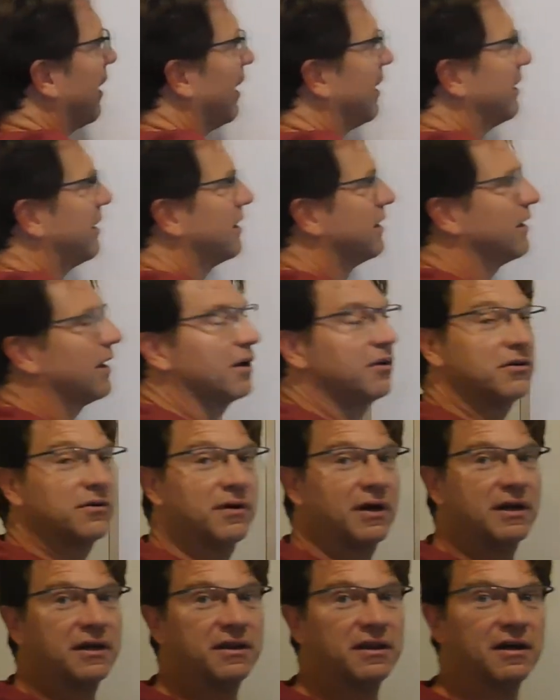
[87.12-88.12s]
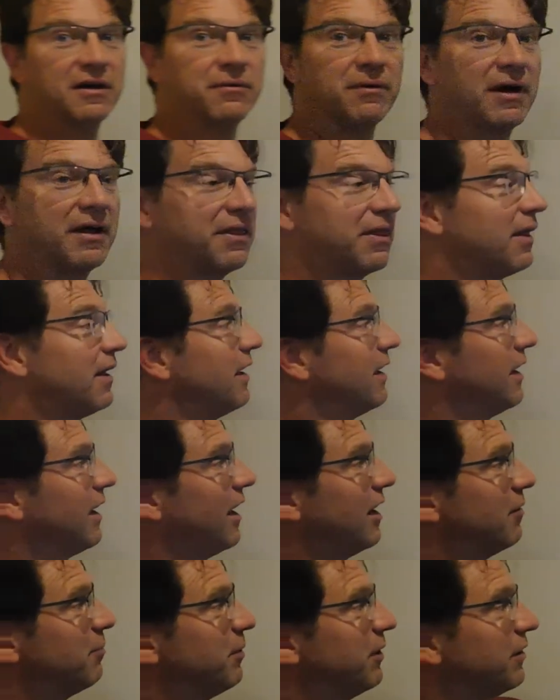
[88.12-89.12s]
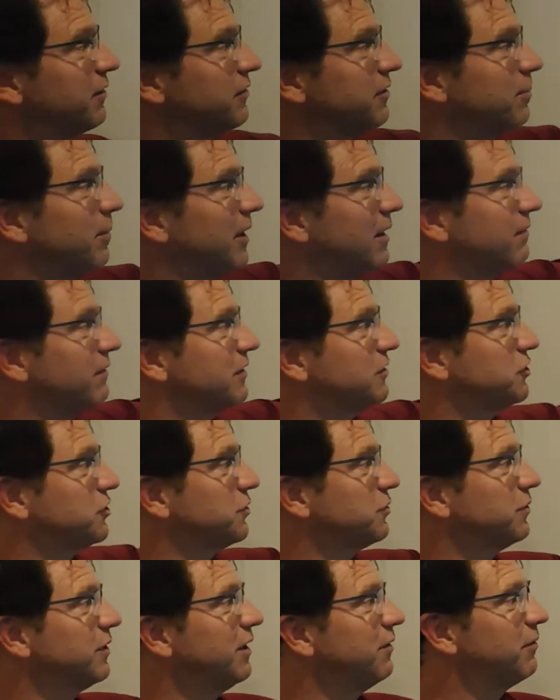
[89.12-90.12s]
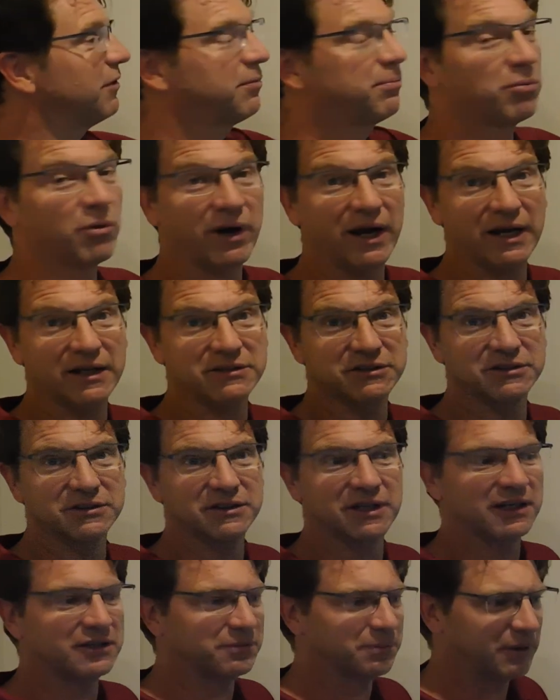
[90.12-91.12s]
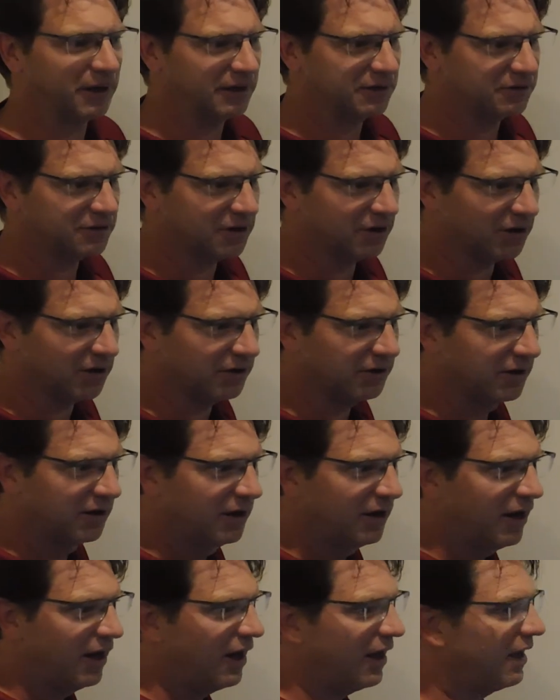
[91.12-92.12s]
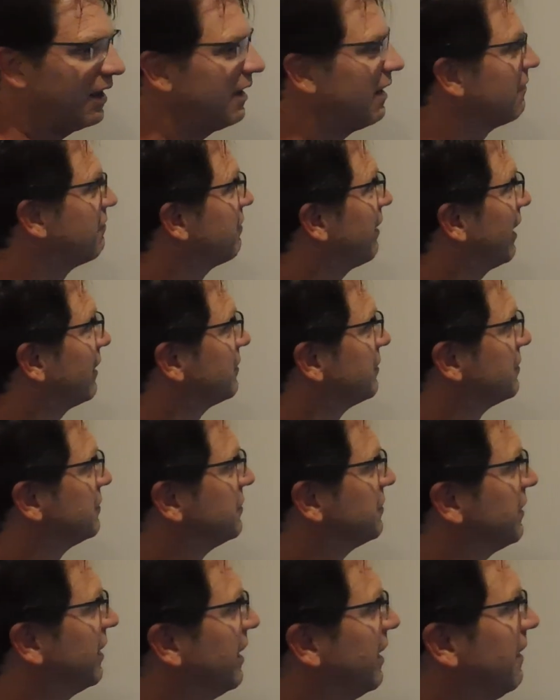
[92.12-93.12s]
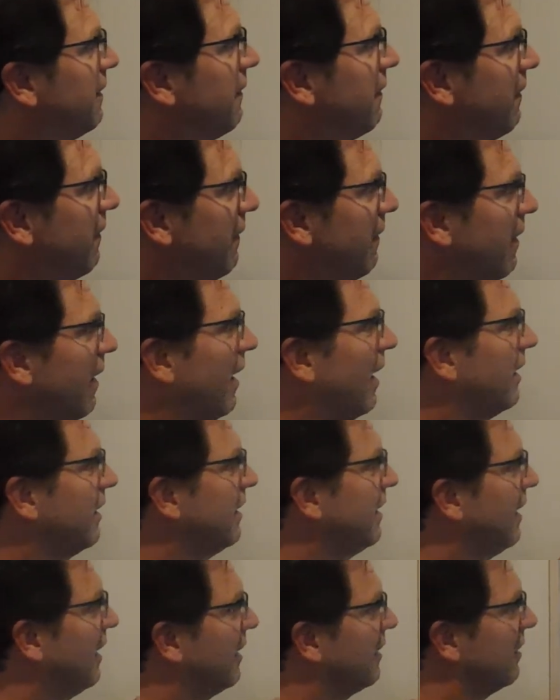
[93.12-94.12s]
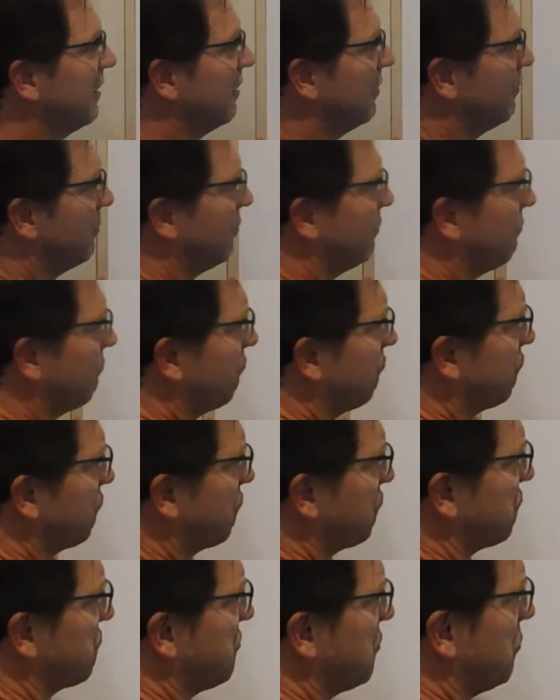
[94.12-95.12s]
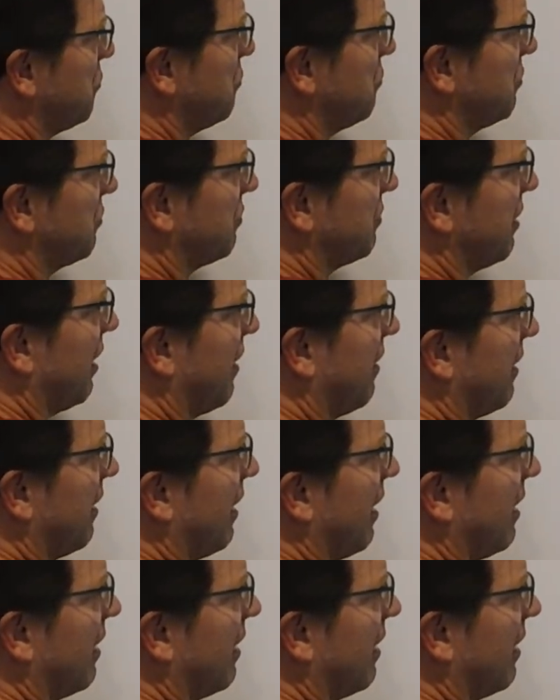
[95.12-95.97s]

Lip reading: I cannot do anything with. And it builds a bit of a tree with branches. That's why it's called a factor tree. Again, 2 is nothing.